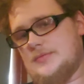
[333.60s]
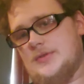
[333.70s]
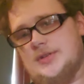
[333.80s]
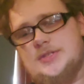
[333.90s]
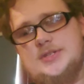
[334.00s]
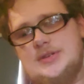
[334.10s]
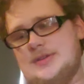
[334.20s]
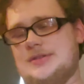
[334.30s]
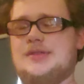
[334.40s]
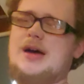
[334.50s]
let's
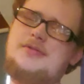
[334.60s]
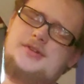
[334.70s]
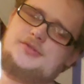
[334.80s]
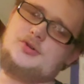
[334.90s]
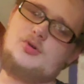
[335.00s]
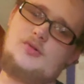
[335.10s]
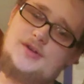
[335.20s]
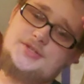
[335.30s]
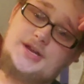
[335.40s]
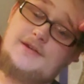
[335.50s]
see, I think the
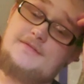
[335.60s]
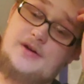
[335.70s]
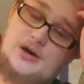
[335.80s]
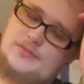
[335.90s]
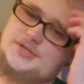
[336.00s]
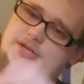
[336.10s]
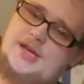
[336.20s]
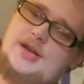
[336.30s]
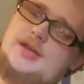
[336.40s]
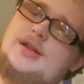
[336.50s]
coolest one I found was an
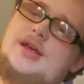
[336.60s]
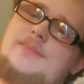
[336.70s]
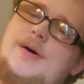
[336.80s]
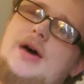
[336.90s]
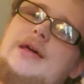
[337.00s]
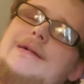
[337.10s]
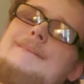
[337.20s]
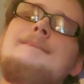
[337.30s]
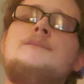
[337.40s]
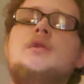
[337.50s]
Indian head penny.
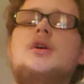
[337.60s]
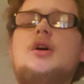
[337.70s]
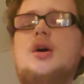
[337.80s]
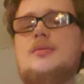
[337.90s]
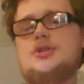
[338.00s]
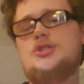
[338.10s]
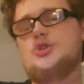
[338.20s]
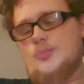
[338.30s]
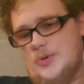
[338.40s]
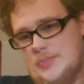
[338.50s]
It was
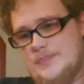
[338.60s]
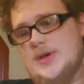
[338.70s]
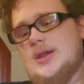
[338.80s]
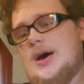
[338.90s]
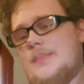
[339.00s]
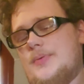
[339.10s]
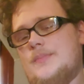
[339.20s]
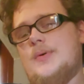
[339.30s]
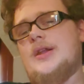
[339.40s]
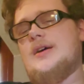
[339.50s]
super beat up,
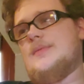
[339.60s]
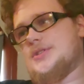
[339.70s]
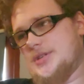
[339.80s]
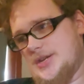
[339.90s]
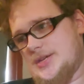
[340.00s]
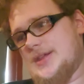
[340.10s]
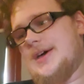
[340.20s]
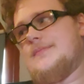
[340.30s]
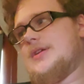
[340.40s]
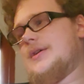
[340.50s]
but it was an Indian
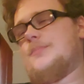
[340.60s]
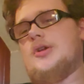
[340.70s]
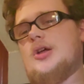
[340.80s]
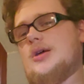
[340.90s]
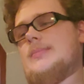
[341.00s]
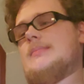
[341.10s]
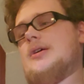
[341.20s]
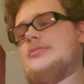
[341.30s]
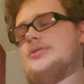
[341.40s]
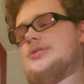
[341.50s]
head when I put it under my
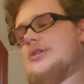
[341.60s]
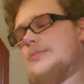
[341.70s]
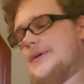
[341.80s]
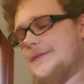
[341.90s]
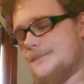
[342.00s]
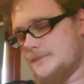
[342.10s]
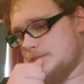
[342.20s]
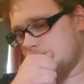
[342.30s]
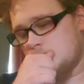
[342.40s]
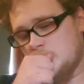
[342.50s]
microscope.
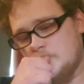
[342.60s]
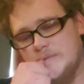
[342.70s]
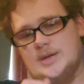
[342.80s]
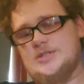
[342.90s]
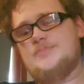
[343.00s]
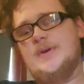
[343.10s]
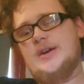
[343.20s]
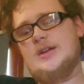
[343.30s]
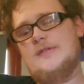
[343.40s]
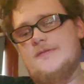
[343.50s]
And
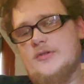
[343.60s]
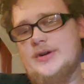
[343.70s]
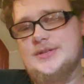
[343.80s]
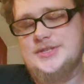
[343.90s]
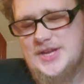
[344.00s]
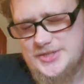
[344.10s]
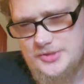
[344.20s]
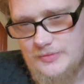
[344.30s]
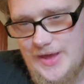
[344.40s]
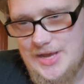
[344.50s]
speaking of foreigns, that's
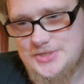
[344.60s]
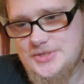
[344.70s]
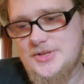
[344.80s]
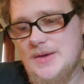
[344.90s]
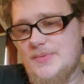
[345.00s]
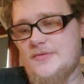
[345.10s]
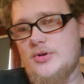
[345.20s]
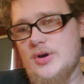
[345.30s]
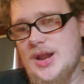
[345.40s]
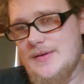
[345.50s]
the last type of
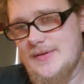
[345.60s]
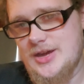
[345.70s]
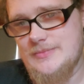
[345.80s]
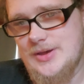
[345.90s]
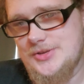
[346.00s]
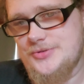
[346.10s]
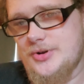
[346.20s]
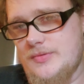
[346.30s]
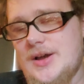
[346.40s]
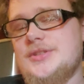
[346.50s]
coin I recommend you
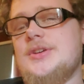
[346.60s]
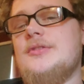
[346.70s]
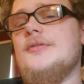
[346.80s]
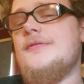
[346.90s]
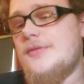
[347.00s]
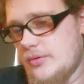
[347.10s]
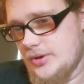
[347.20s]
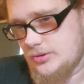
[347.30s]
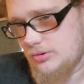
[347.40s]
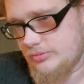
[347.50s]
collect, are
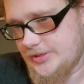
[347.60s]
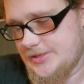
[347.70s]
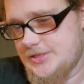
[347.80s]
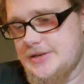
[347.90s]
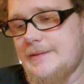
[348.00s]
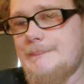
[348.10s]
foreign coins.